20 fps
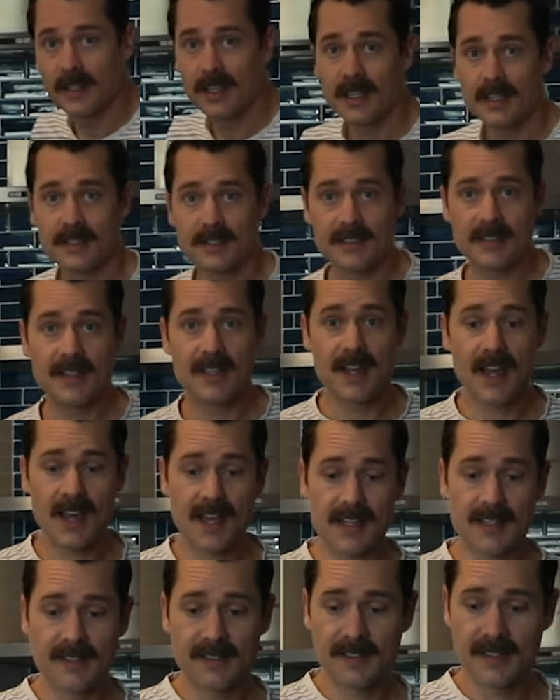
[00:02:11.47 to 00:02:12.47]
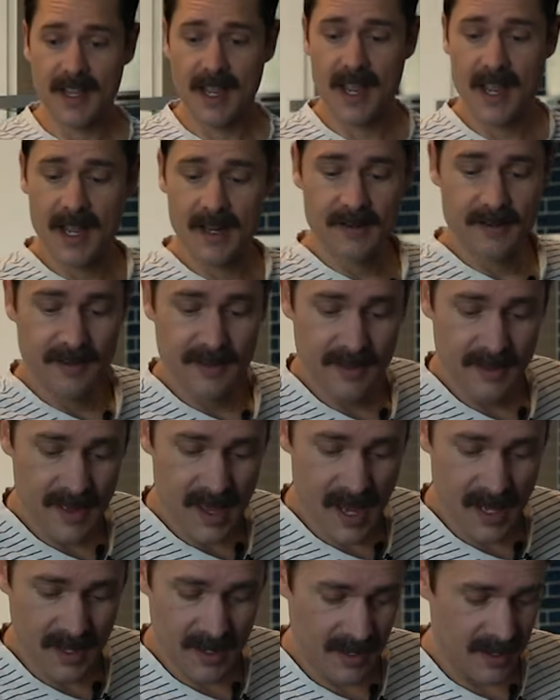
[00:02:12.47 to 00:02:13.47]
is nice and
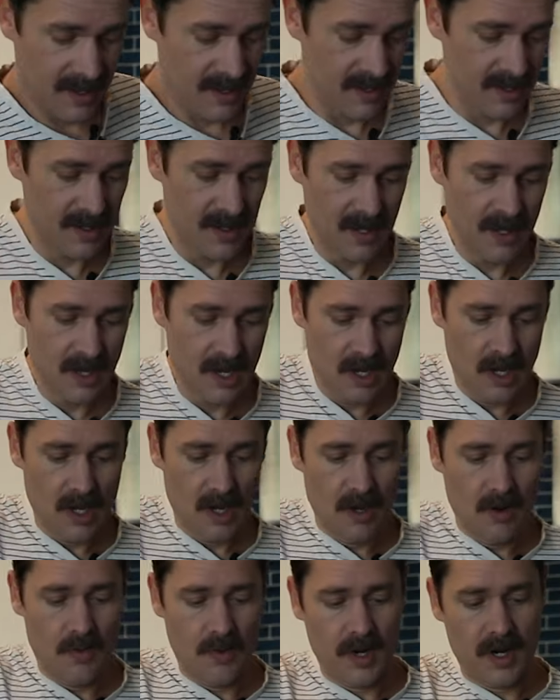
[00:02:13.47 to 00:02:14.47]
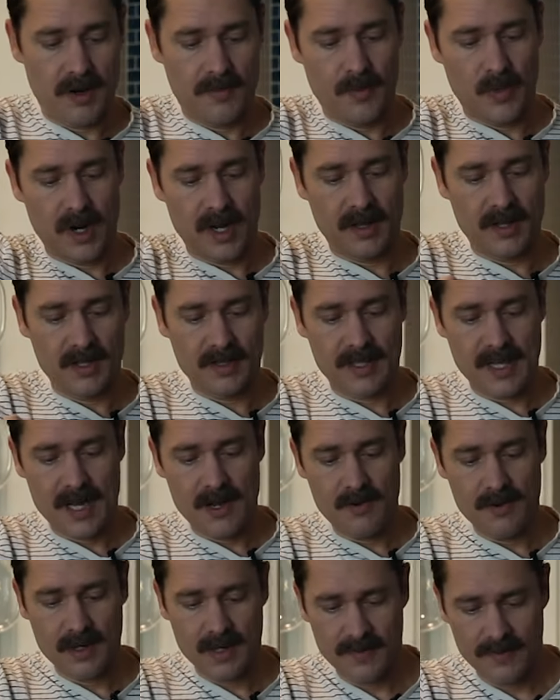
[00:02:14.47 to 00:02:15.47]
thick. We're gonna bring this
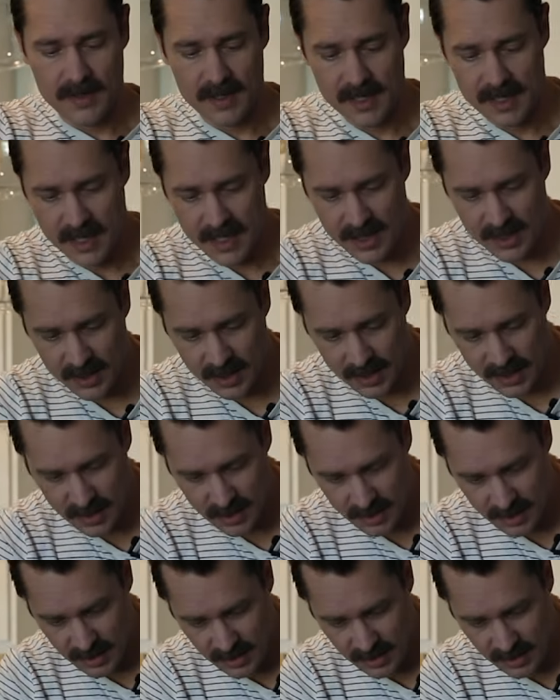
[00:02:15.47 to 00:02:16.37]
out of the dish